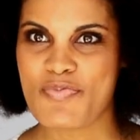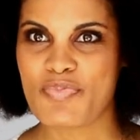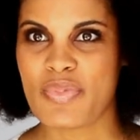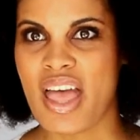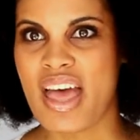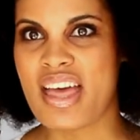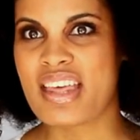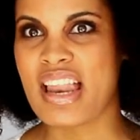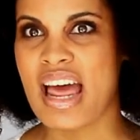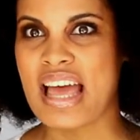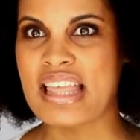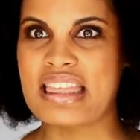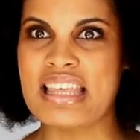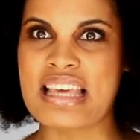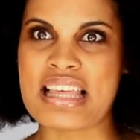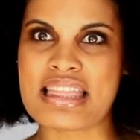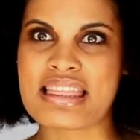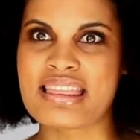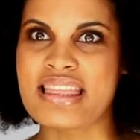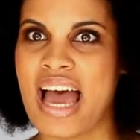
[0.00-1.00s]
And I
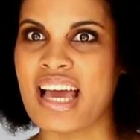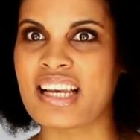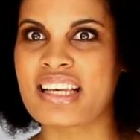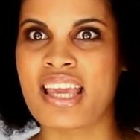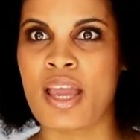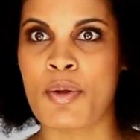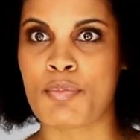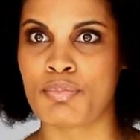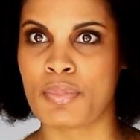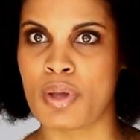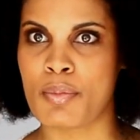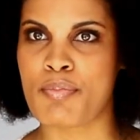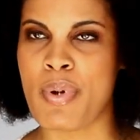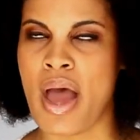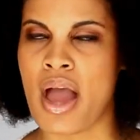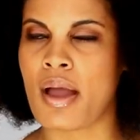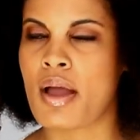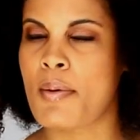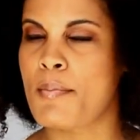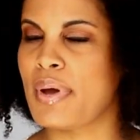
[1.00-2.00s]
think that kept me
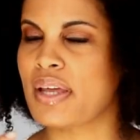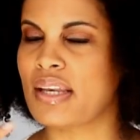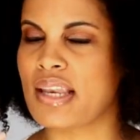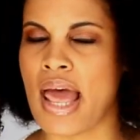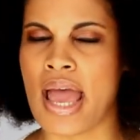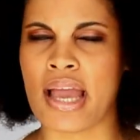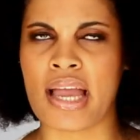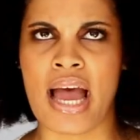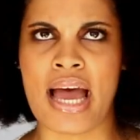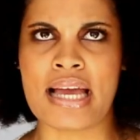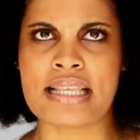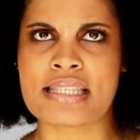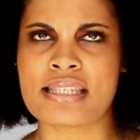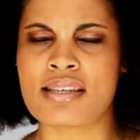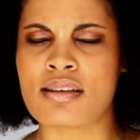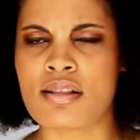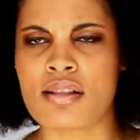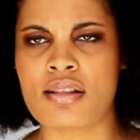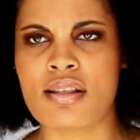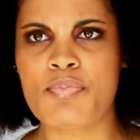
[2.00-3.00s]
back. But like
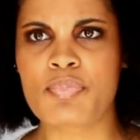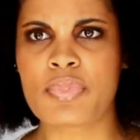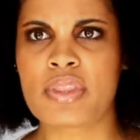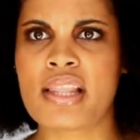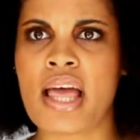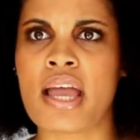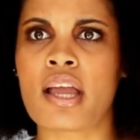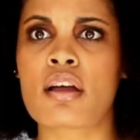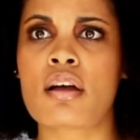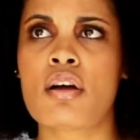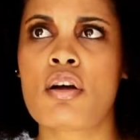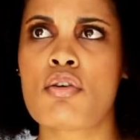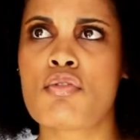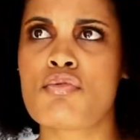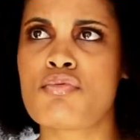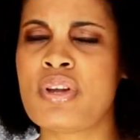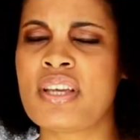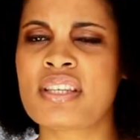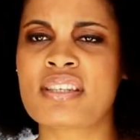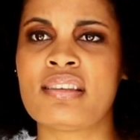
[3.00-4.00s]
until like
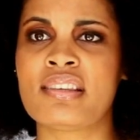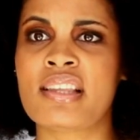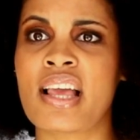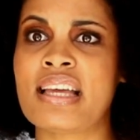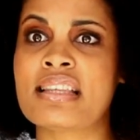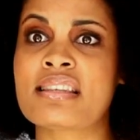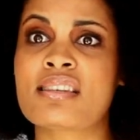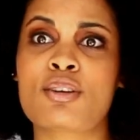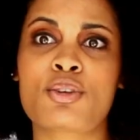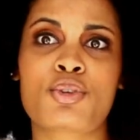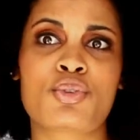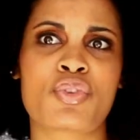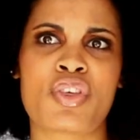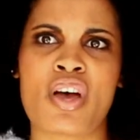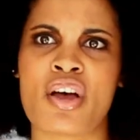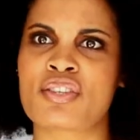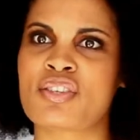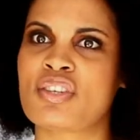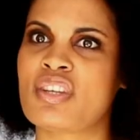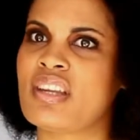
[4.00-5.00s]
recently, until
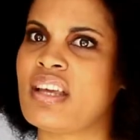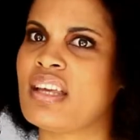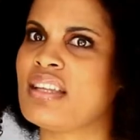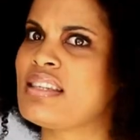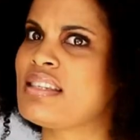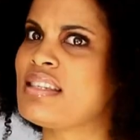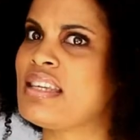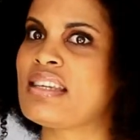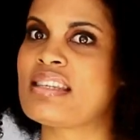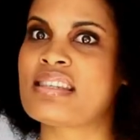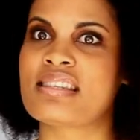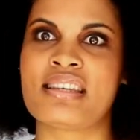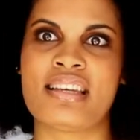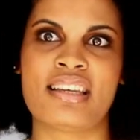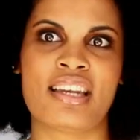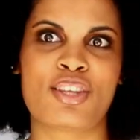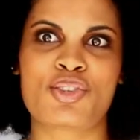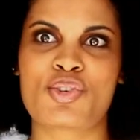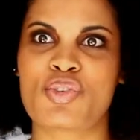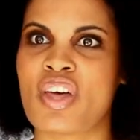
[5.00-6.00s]

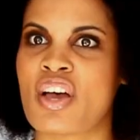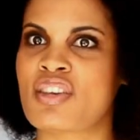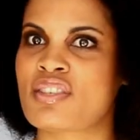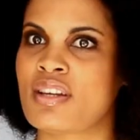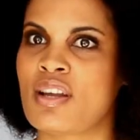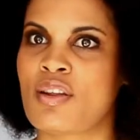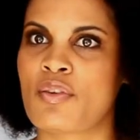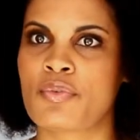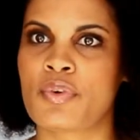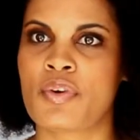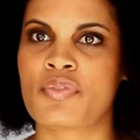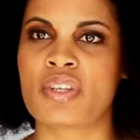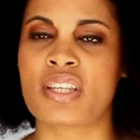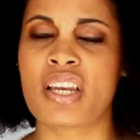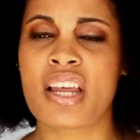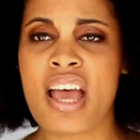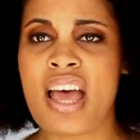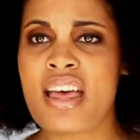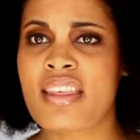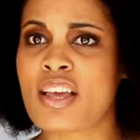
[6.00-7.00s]
2016 and
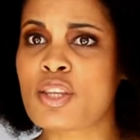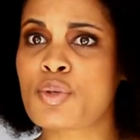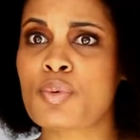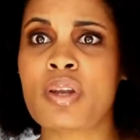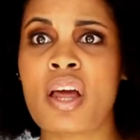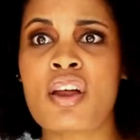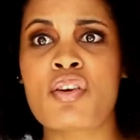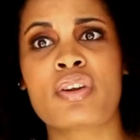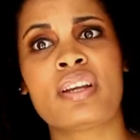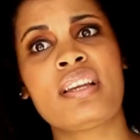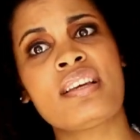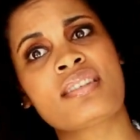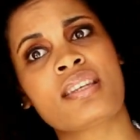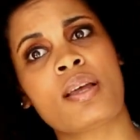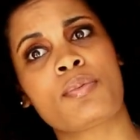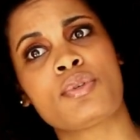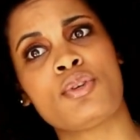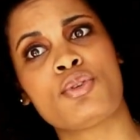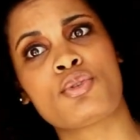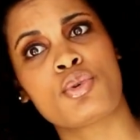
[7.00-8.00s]
2015, that's when I really
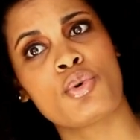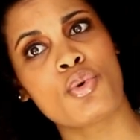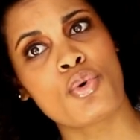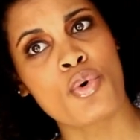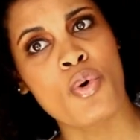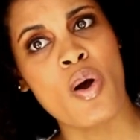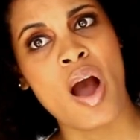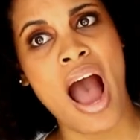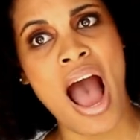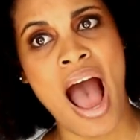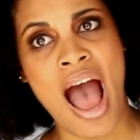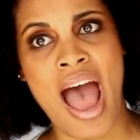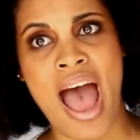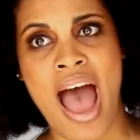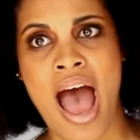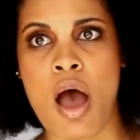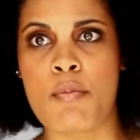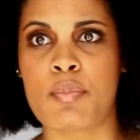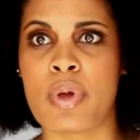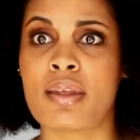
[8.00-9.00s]
stepped into who
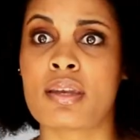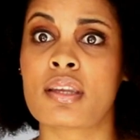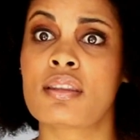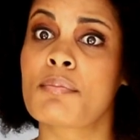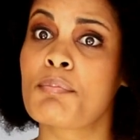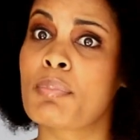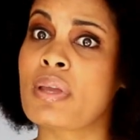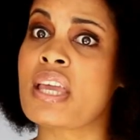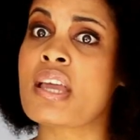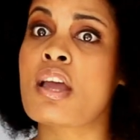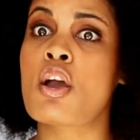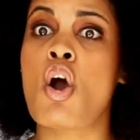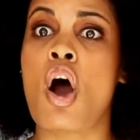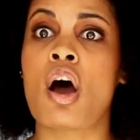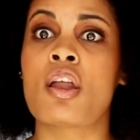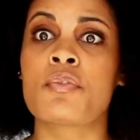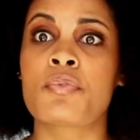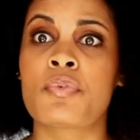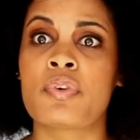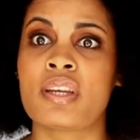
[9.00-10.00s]
I am and being
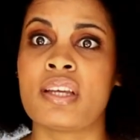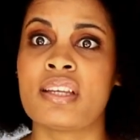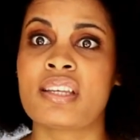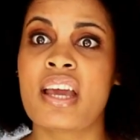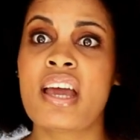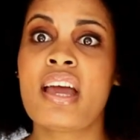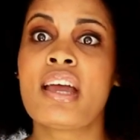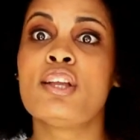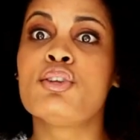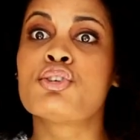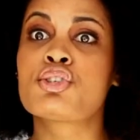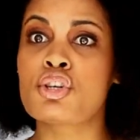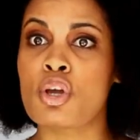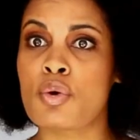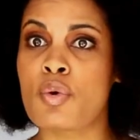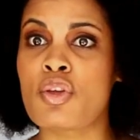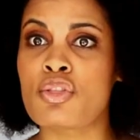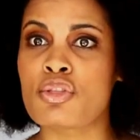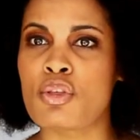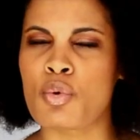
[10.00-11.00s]
confident in
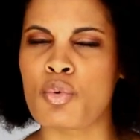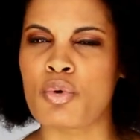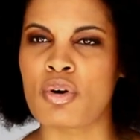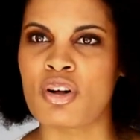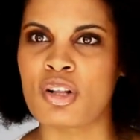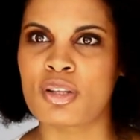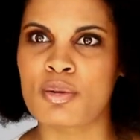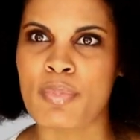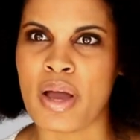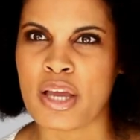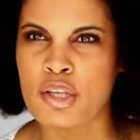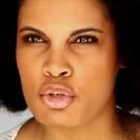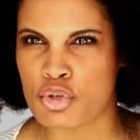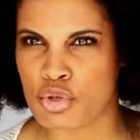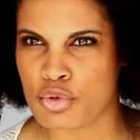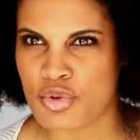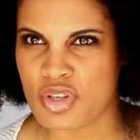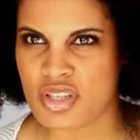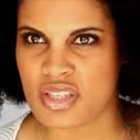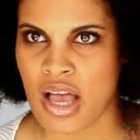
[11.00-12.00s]
showing the world my
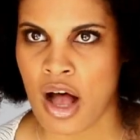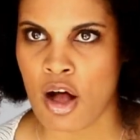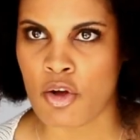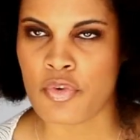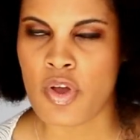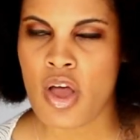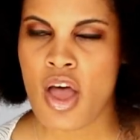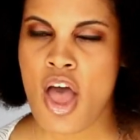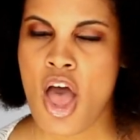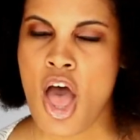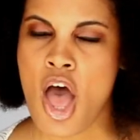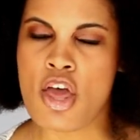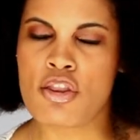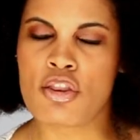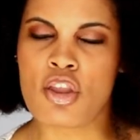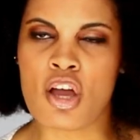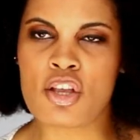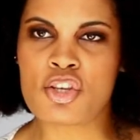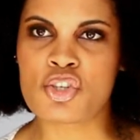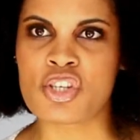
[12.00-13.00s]
true self, and
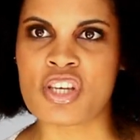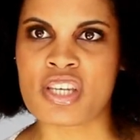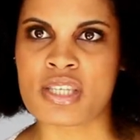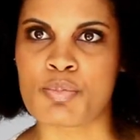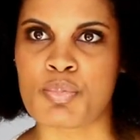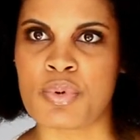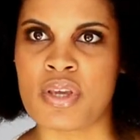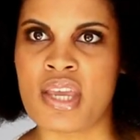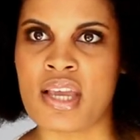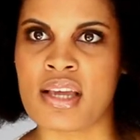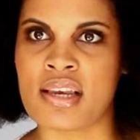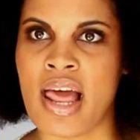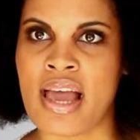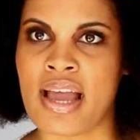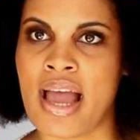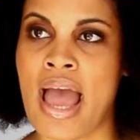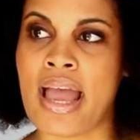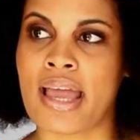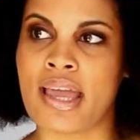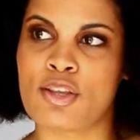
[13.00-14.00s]
not just being
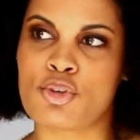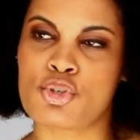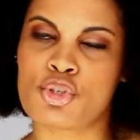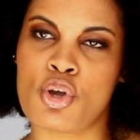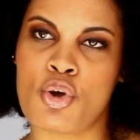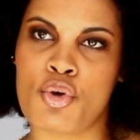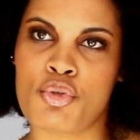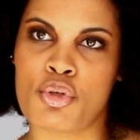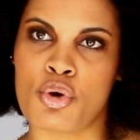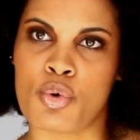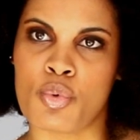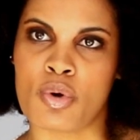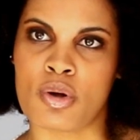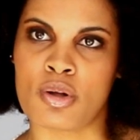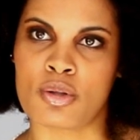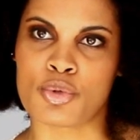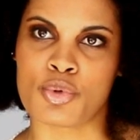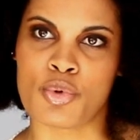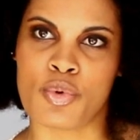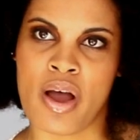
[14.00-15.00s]
like, I can show the
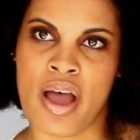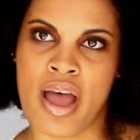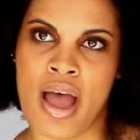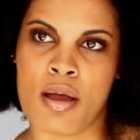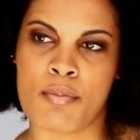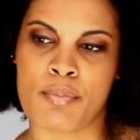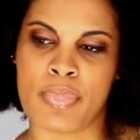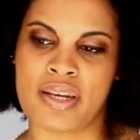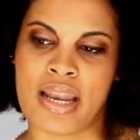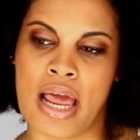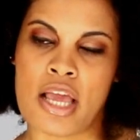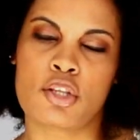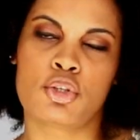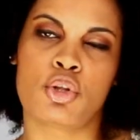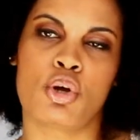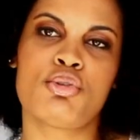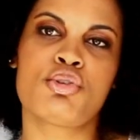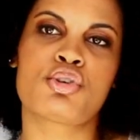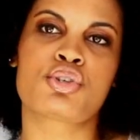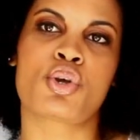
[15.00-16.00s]
world who I am, but
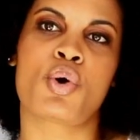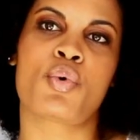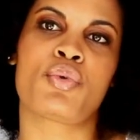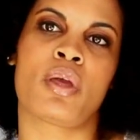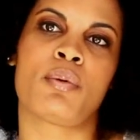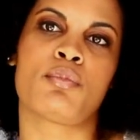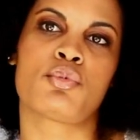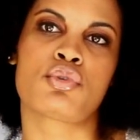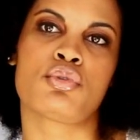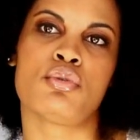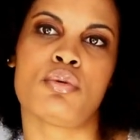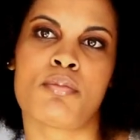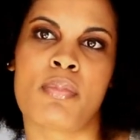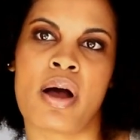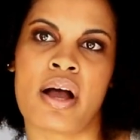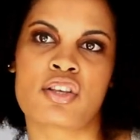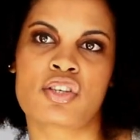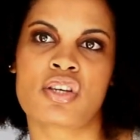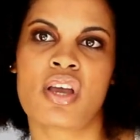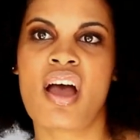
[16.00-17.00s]
don't show them too
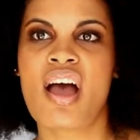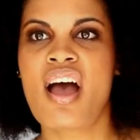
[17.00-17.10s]
much.